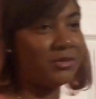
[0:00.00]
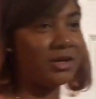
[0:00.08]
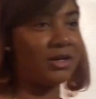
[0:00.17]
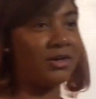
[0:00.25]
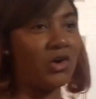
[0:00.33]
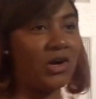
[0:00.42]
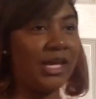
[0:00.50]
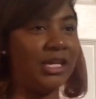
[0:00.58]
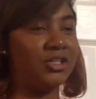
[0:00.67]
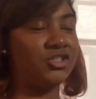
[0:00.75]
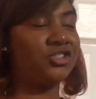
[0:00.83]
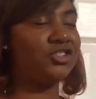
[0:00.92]
We're gonna go ahead
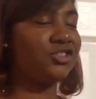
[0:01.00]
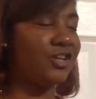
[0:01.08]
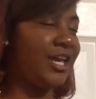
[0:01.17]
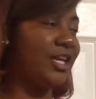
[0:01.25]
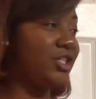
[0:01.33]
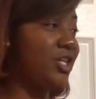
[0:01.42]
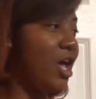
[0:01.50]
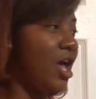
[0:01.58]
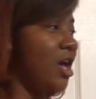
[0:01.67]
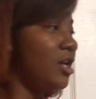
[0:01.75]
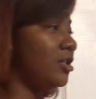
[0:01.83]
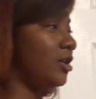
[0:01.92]
and stretch
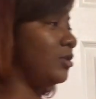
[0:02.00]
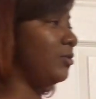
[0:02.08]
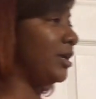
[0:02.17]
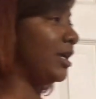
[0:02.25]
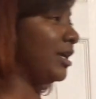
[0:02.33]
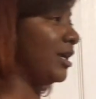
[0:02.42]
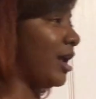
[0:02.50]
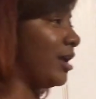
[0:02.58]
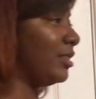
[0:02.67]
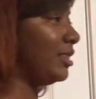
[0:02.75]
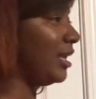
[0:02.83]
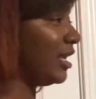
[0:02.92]
so that we can get
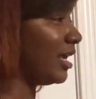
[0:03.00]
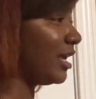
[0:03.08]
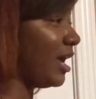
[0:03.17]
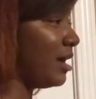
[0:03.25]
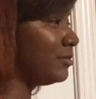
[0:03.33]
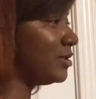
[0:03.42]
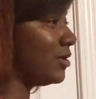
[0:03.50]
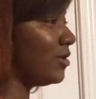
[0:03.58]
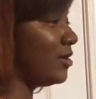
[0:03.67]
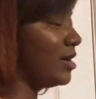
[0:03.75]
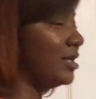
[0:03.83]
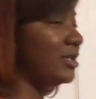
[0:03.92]
our thinking caps on.